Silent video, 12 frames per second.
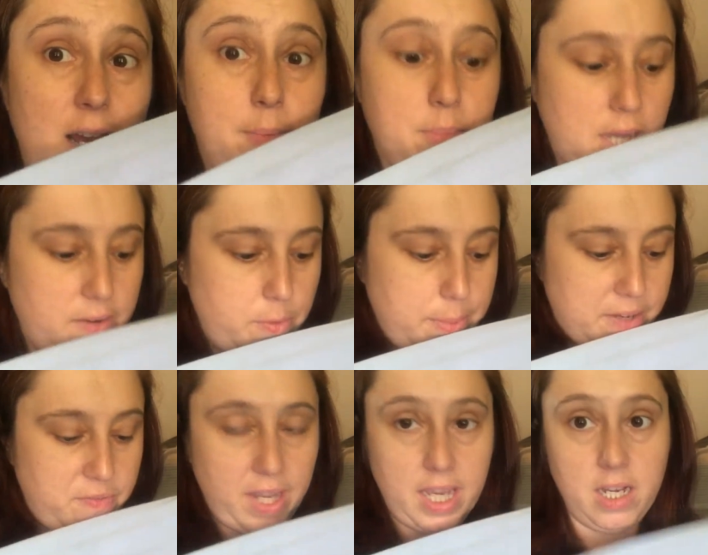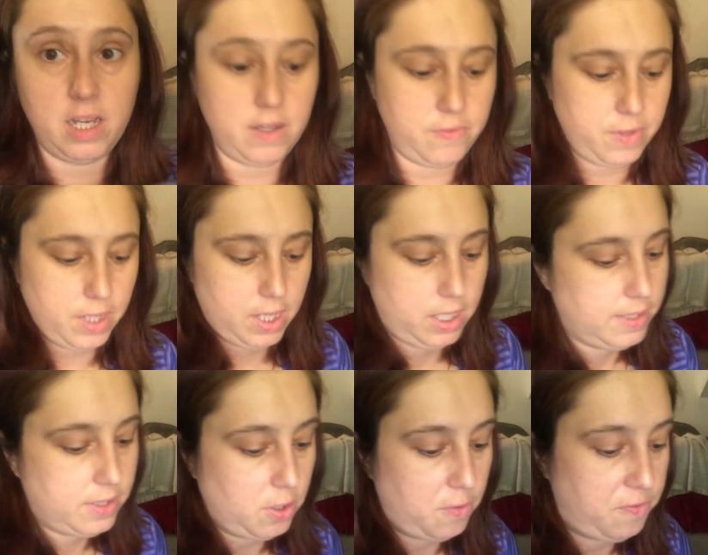I'm kind of a big fan of.
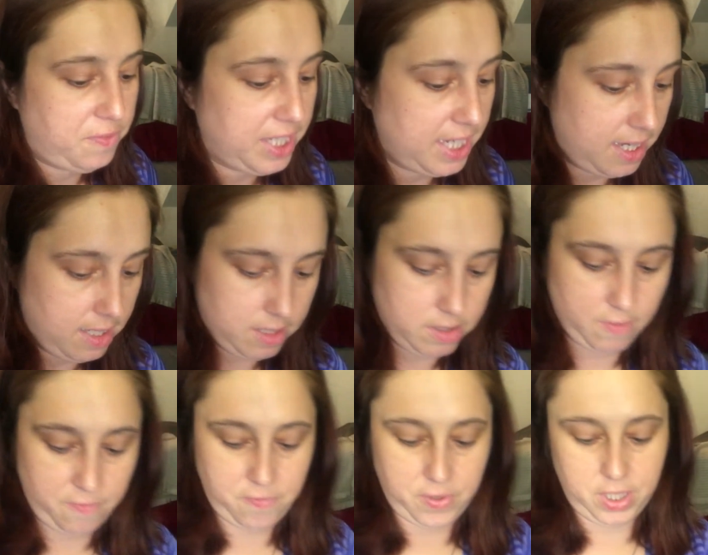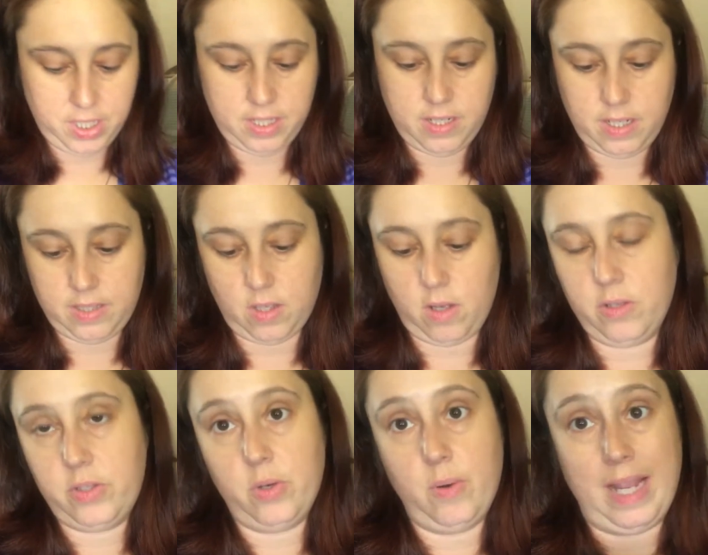Sophia the First is
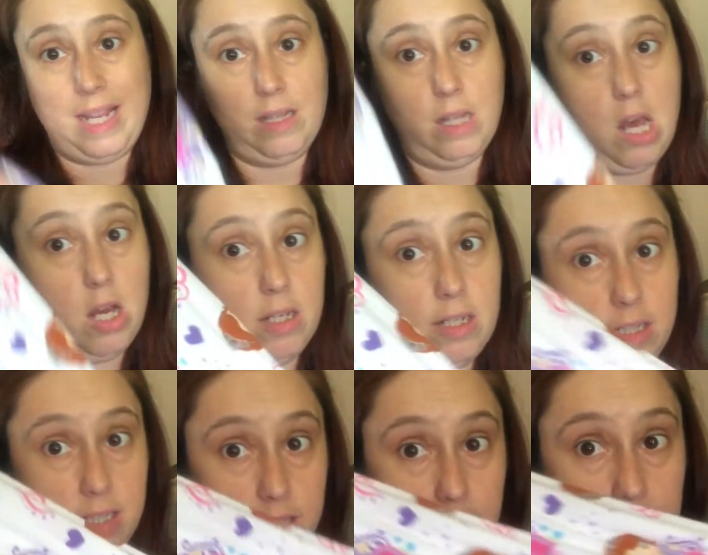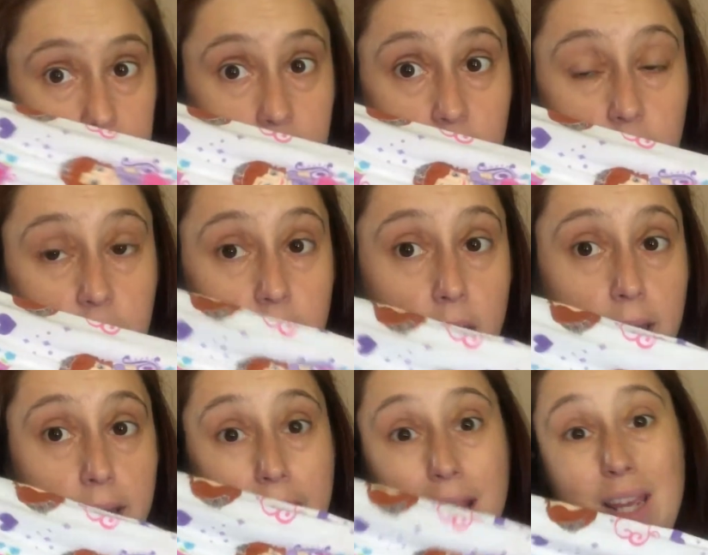also a long sleeve,
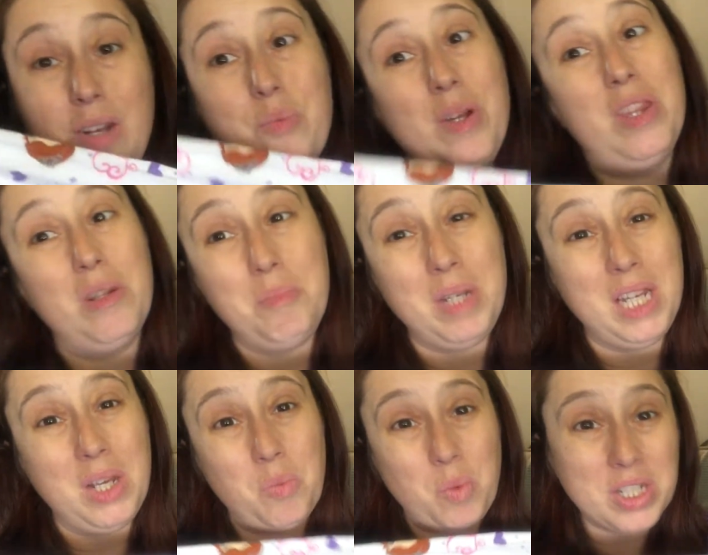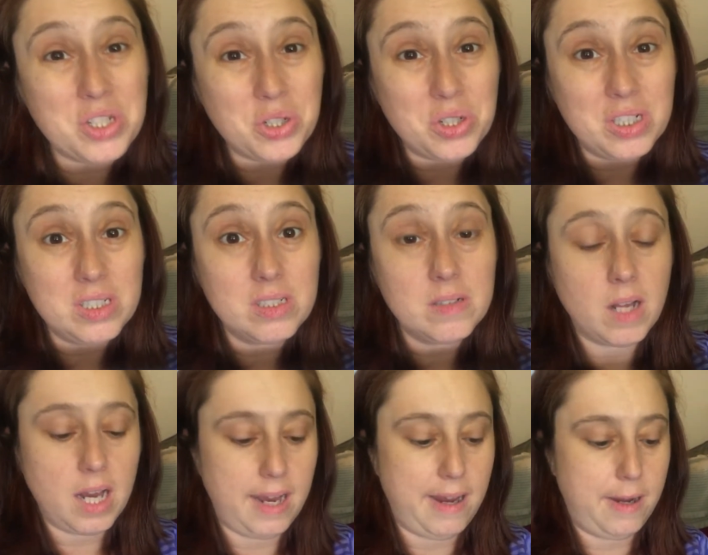and with it being winter,
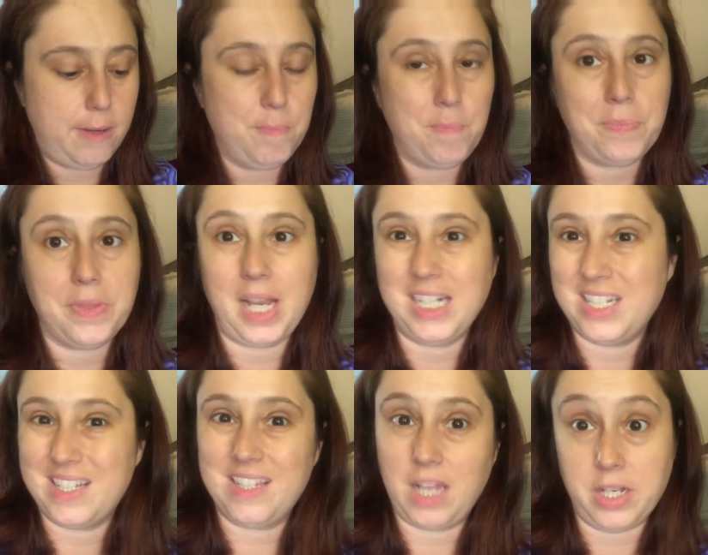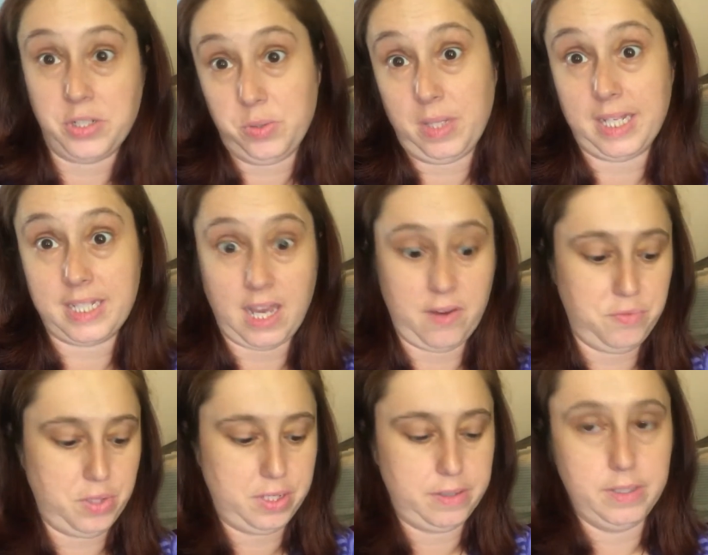um, I just, I do like to
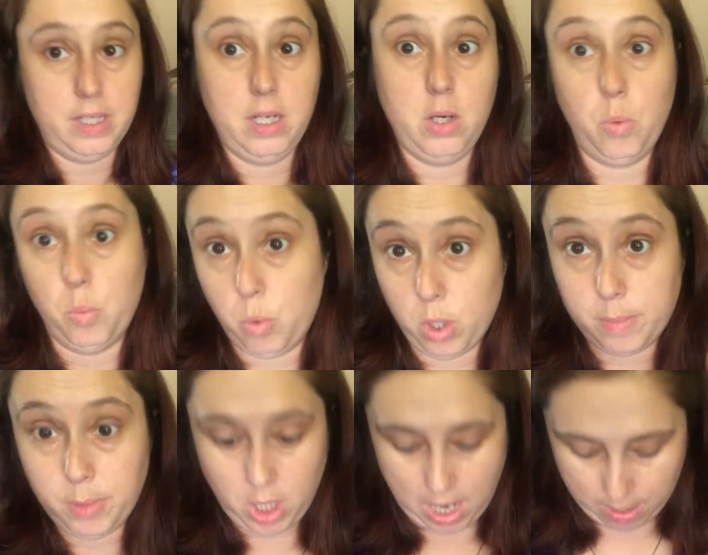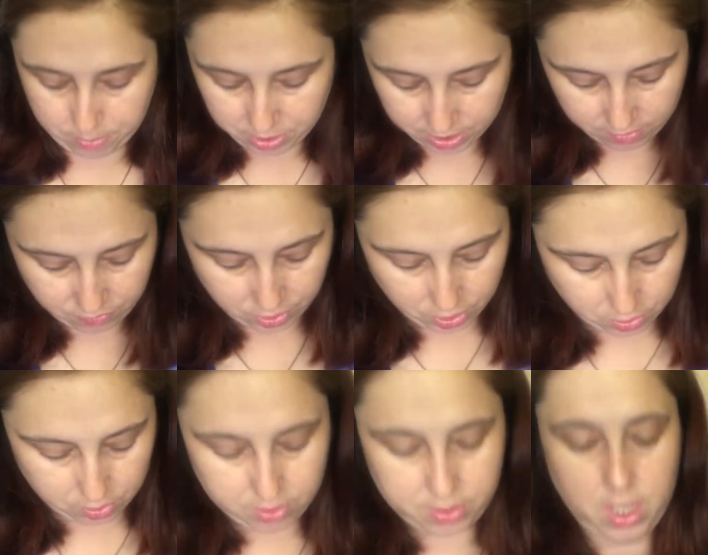have the warmer options for the
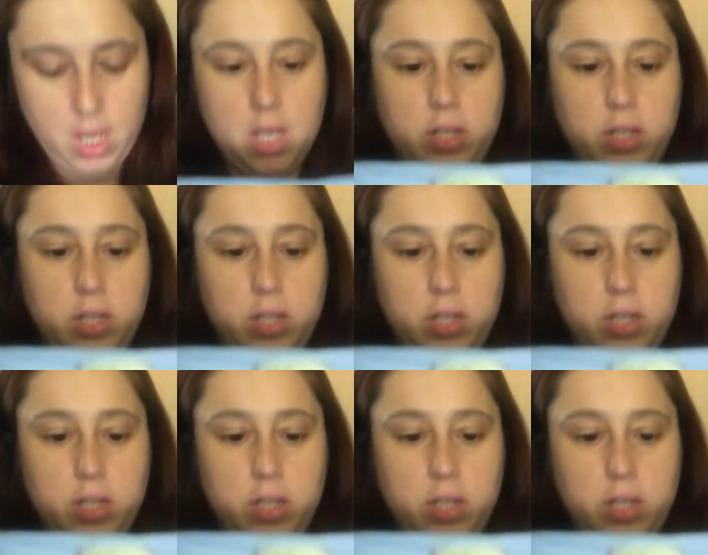girls.